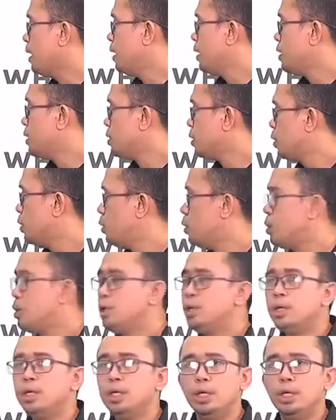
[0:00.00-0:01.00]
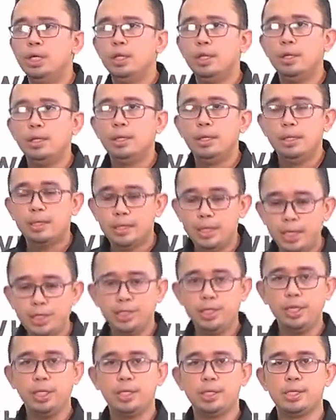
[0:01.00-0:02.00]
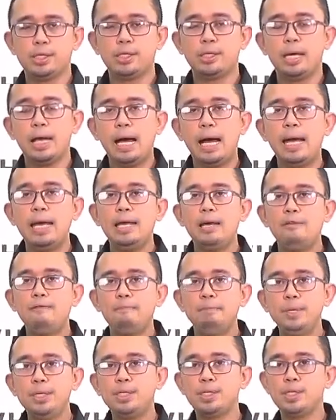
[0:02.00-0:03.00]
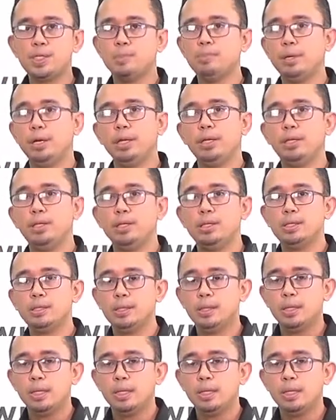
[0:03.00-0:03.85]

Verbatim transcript: So six years, I have business partners.